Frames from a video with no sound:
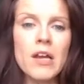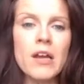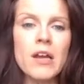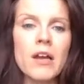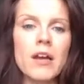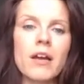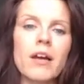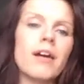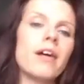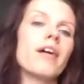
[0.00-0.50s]

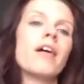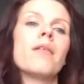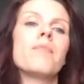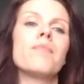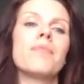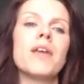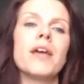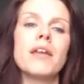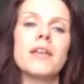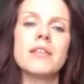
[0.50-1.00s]
um,
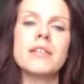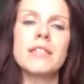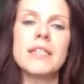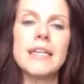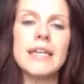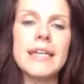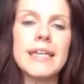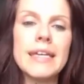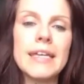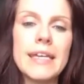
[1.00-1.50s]
and
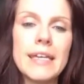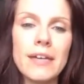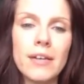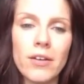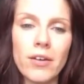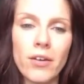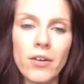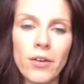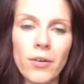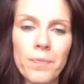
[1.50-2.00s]

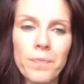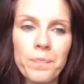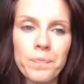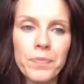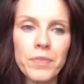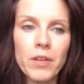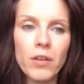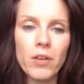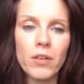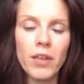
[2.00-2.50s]
hear
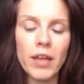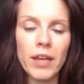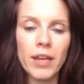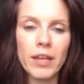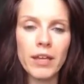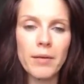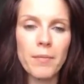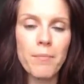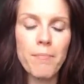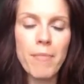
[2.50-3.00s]

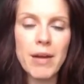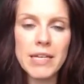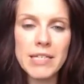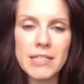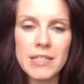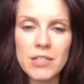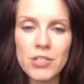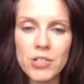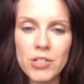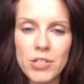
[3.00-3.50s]
like
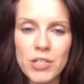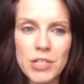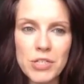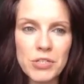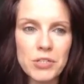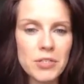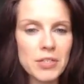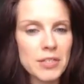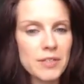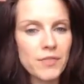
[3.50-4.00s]
messages
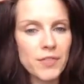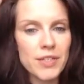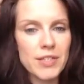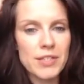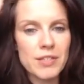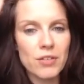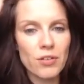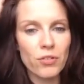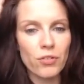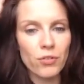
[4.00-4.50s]
if it's
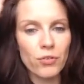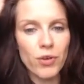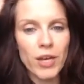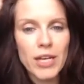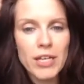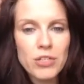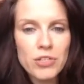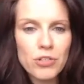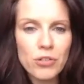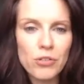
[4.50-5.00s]
through
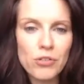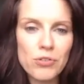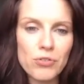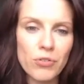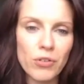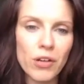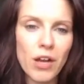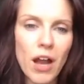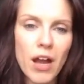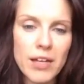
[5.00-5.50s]
angels or
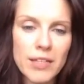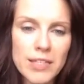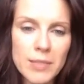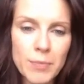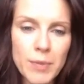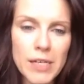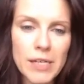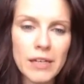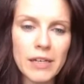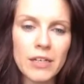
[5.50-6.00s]
god
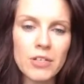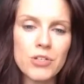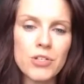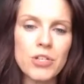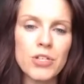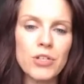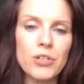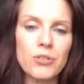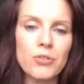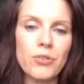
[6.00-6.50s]
speaking to
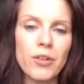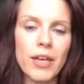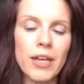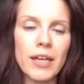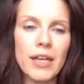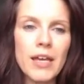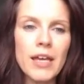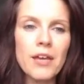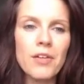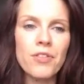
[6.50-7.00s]
you like
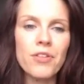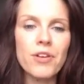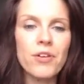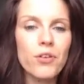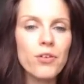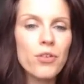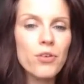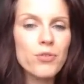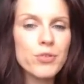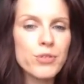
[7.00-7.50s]
there are
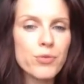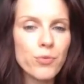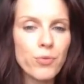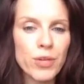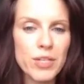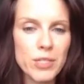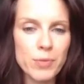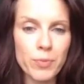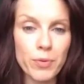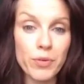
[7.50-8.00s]
those
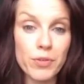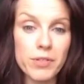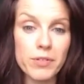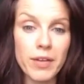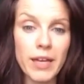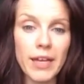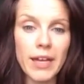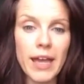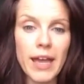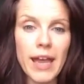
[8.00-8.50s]
whispers
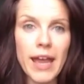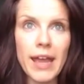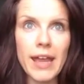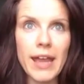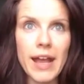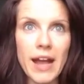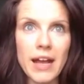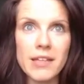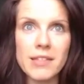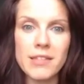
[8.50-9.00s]
like hey
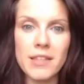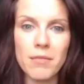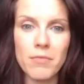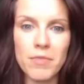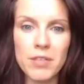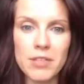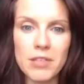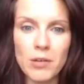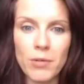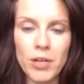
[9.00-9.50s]
ask them
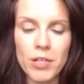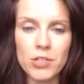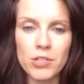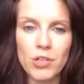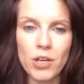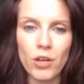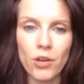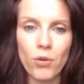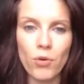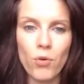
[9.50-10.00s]
this
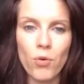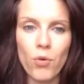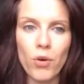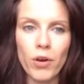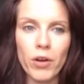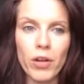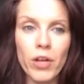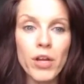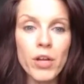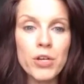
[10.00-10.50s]
question
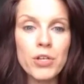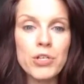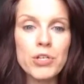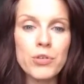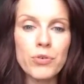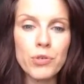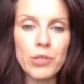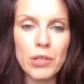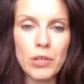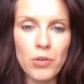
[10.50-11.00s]
or
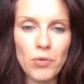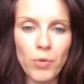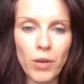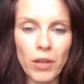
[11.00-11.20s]
tune in with